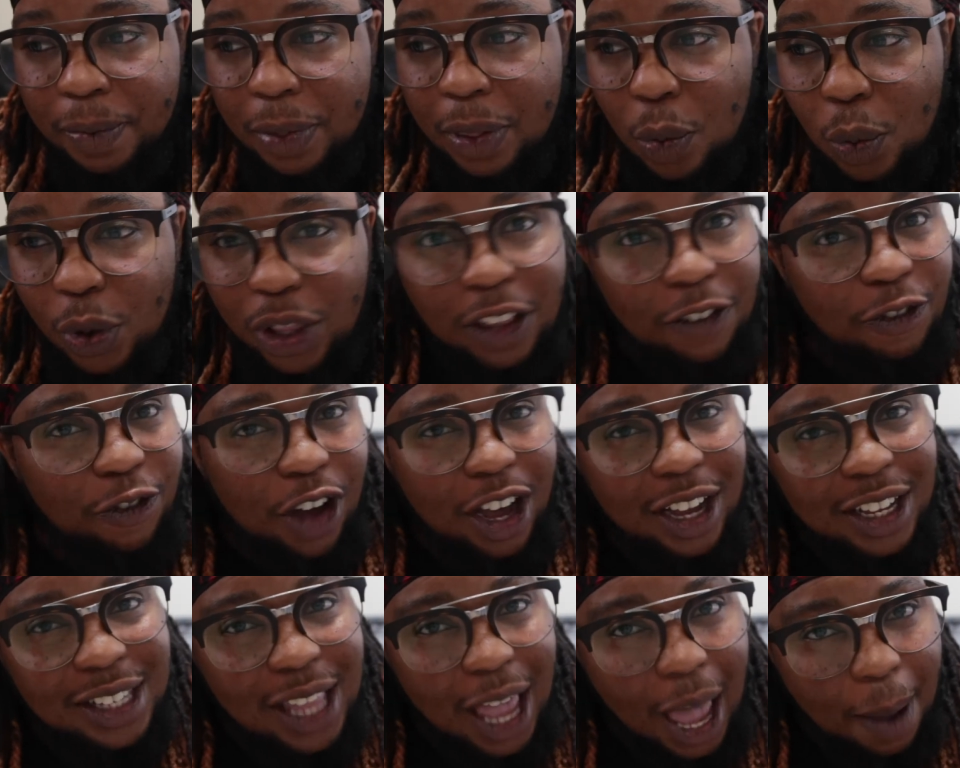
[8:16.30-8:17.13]
What the
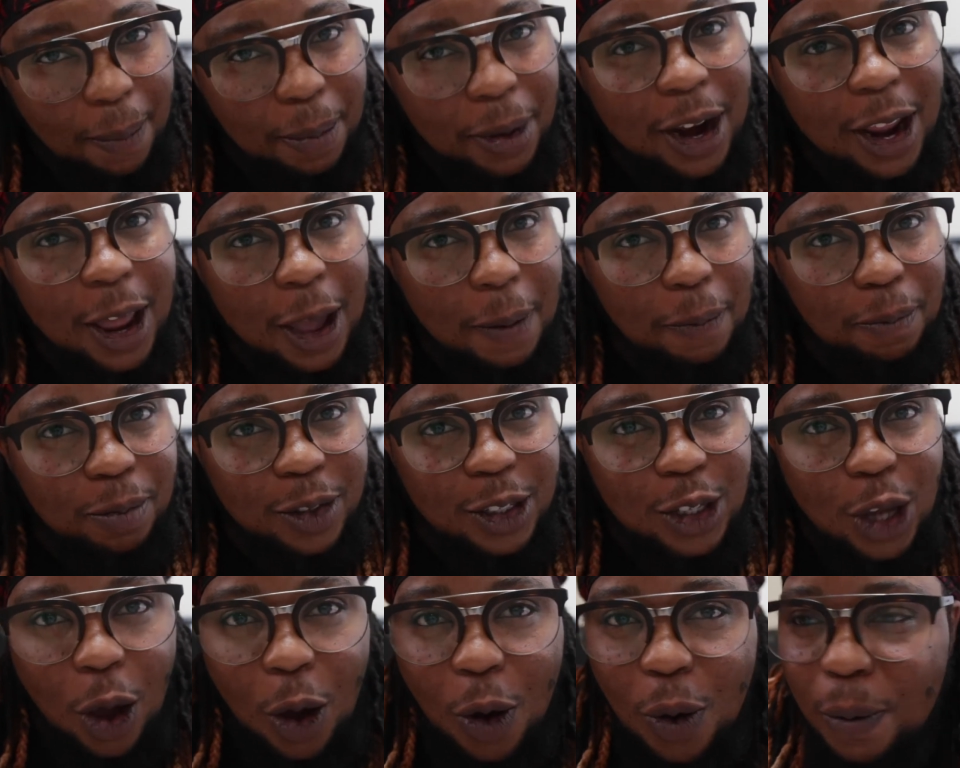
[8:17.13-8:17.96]
fuck is happening?
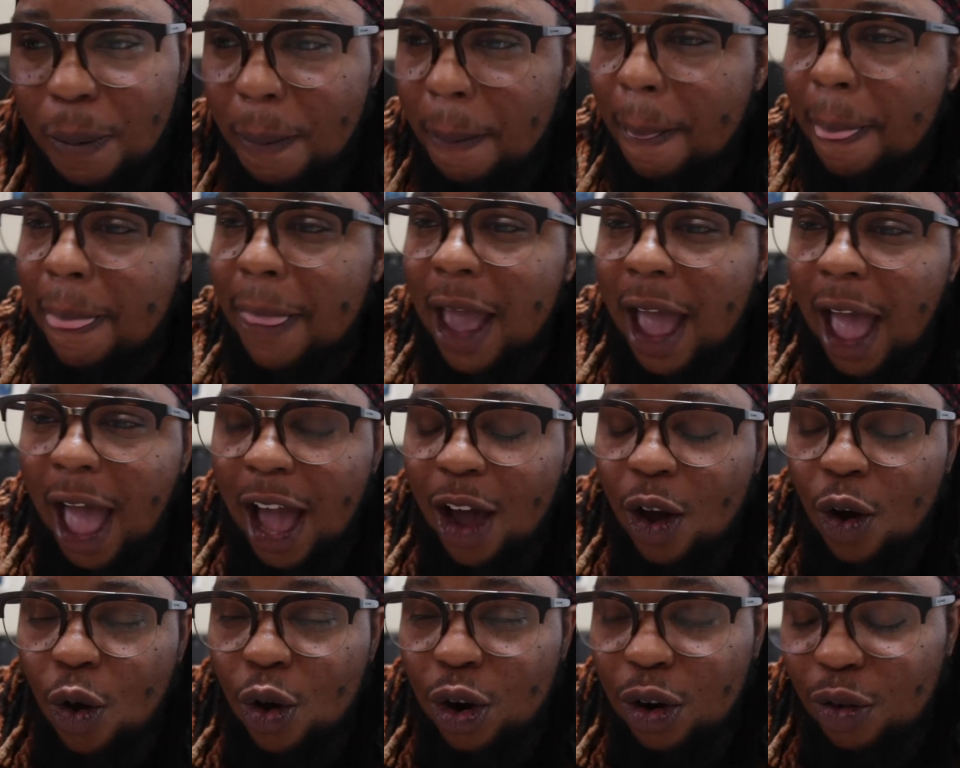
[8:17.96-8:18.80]
So
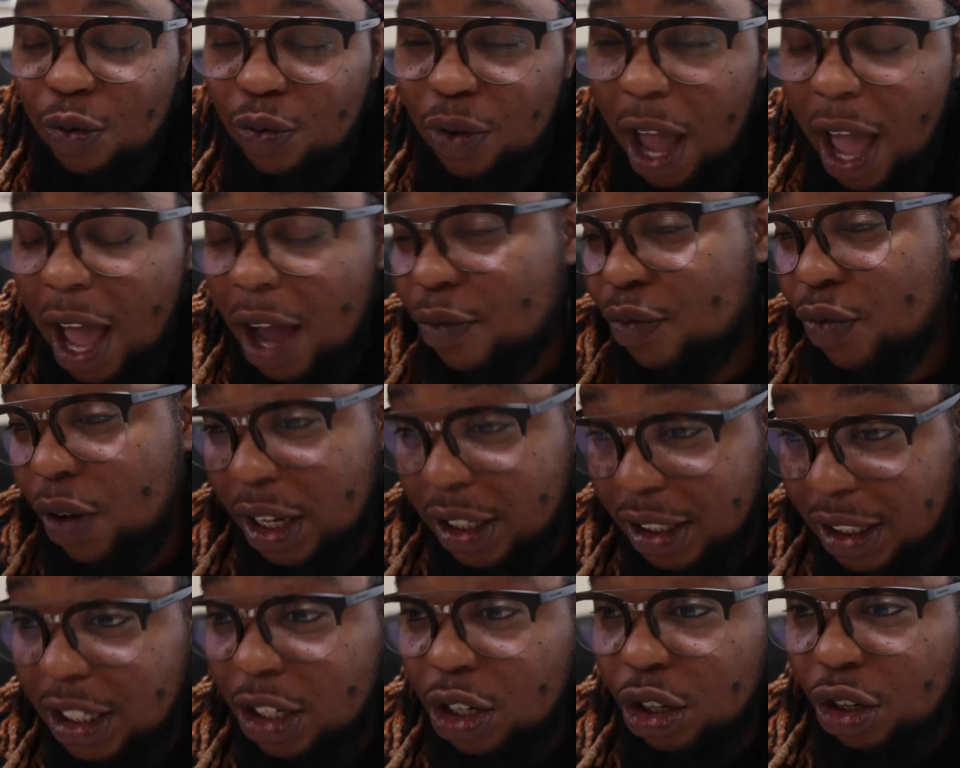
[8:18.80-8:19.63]
I
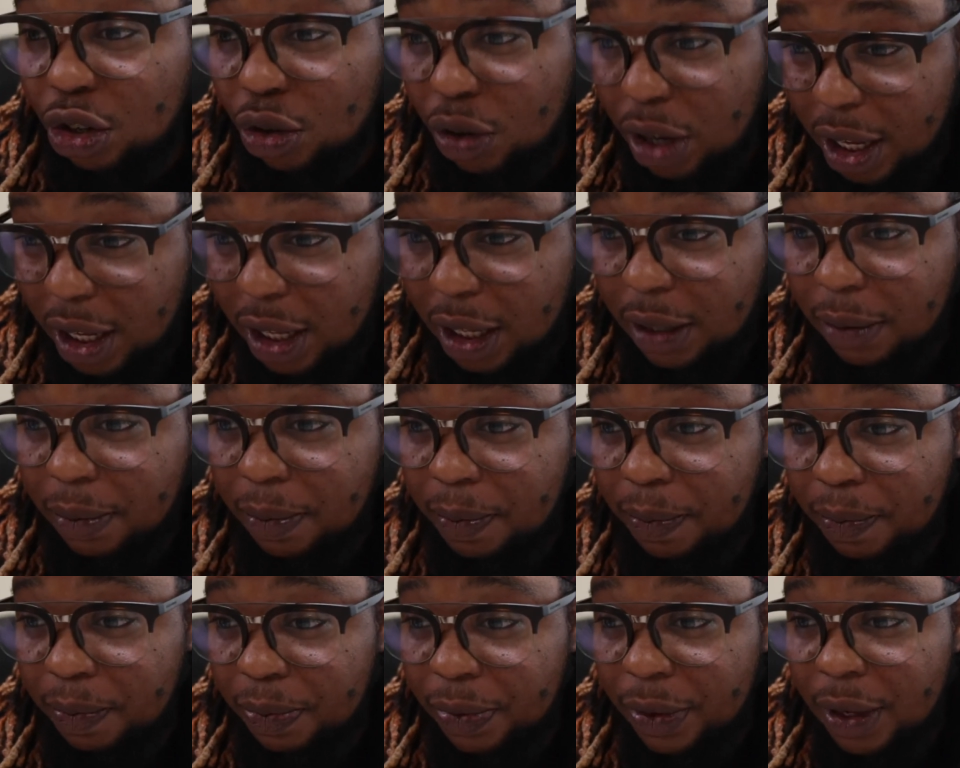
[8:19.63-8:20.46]
run in
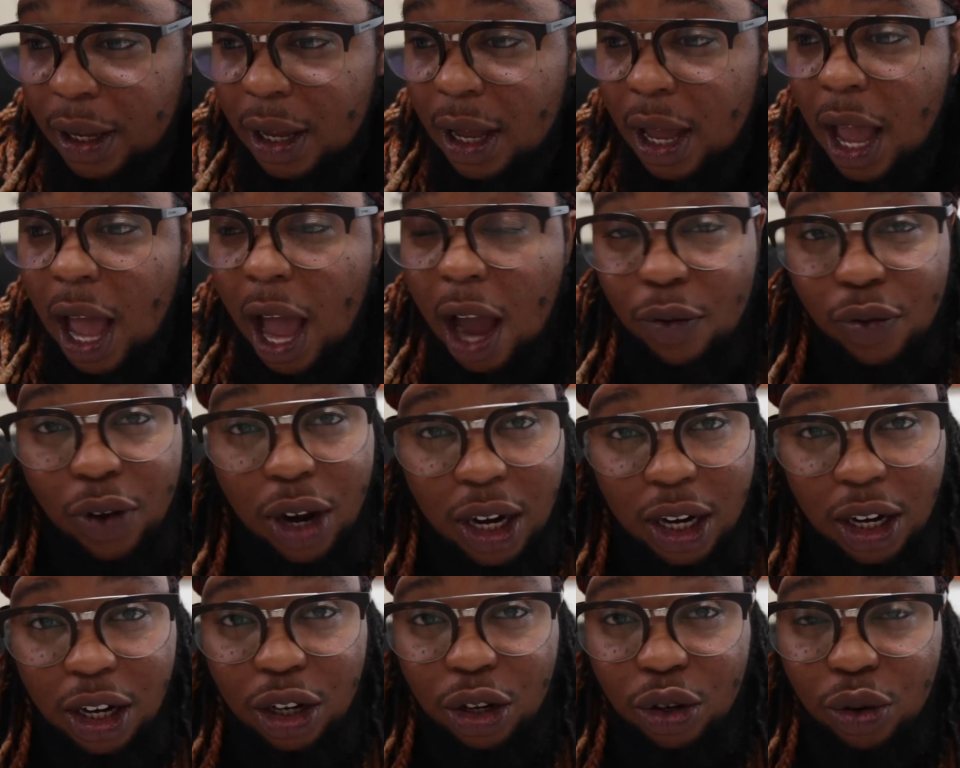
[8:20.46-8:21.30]

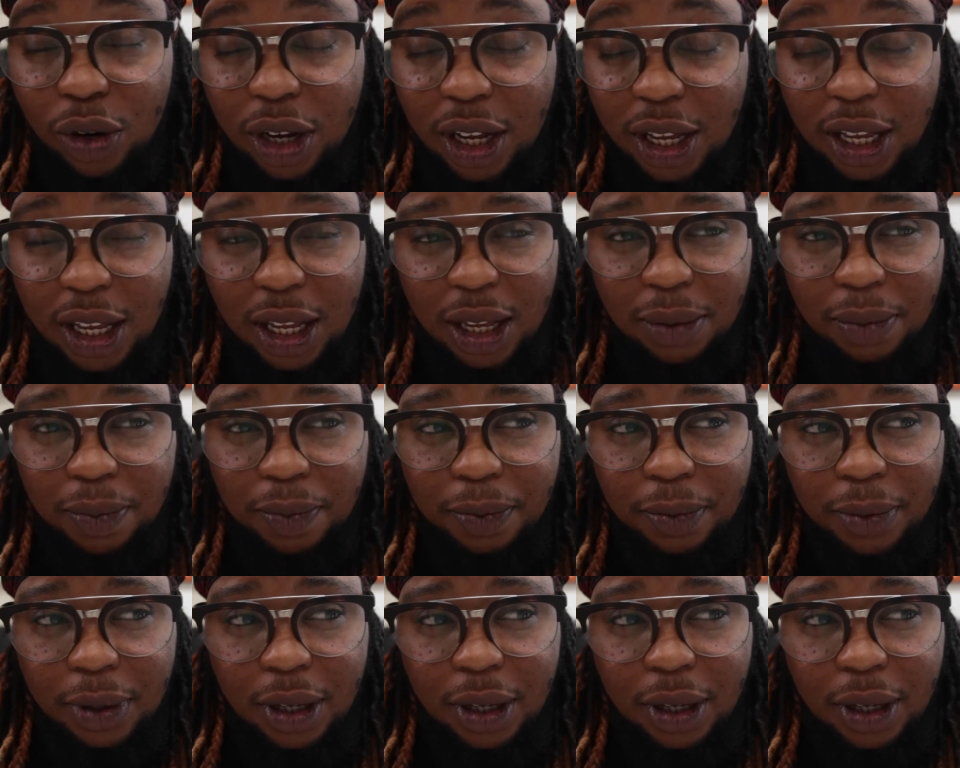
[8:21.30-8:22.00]
the crib.